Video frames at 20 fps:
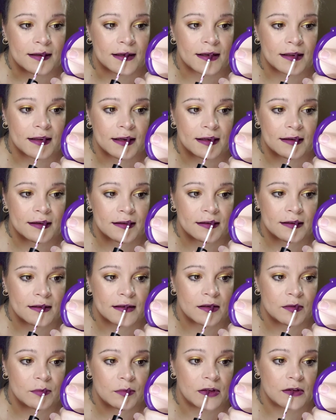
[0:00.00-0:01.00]
They glide
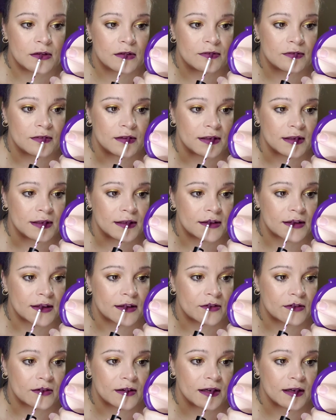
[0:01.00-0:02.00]
on beautifully.
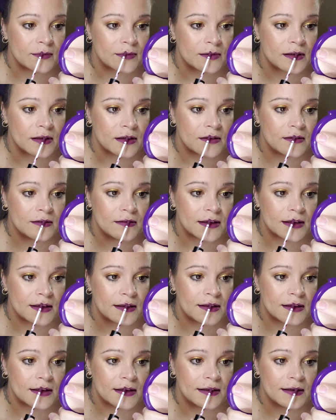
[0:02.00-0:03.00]
They dry pretty
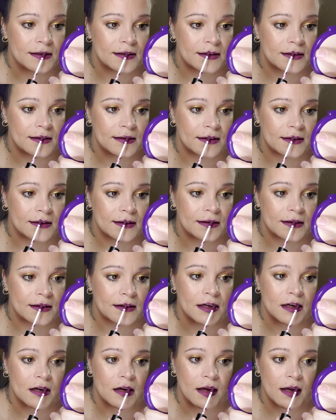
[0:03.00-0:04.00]
quickly
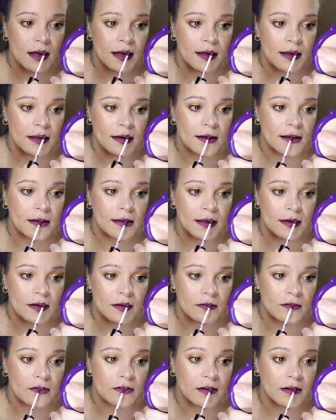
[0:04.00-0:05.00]
and
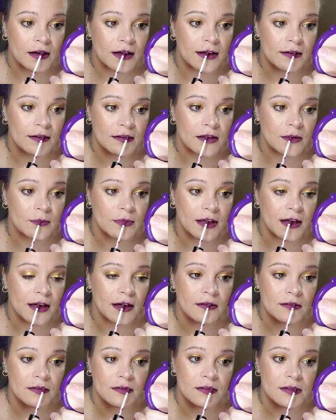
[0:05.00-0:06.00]
they don't dry your
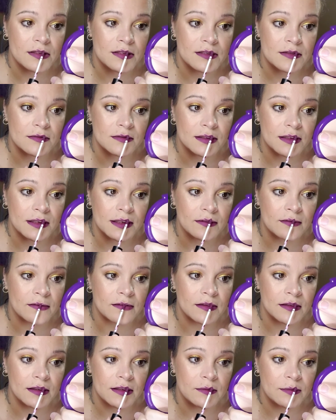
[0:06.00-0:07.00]
lips out, which is what I
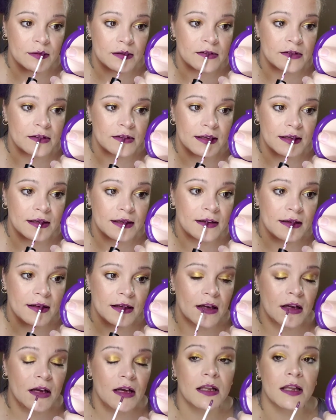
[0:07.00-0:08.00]
really appreciate.
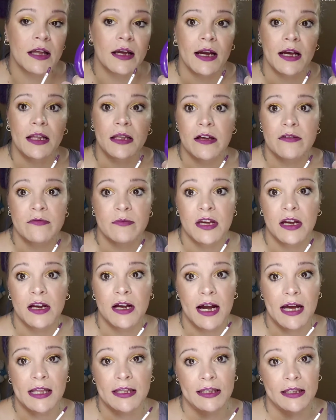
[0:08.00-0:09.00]
Like, I love me
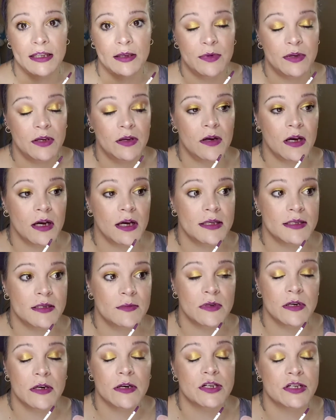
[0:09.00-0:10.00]
a Kylie lippy, you
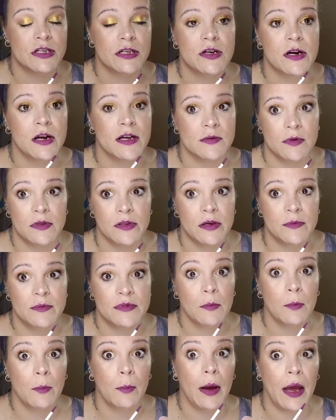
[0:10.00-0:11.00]
guys, but her shit dries my
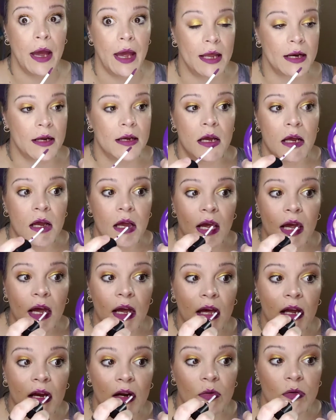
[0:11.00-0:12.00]
lips bad.
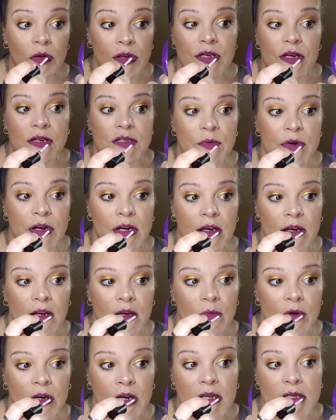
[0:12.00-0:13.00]
And it really starts
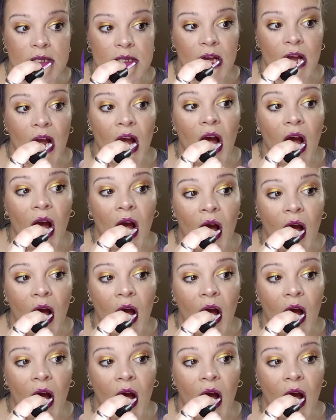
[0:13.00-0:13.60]
breaking down pretty easily.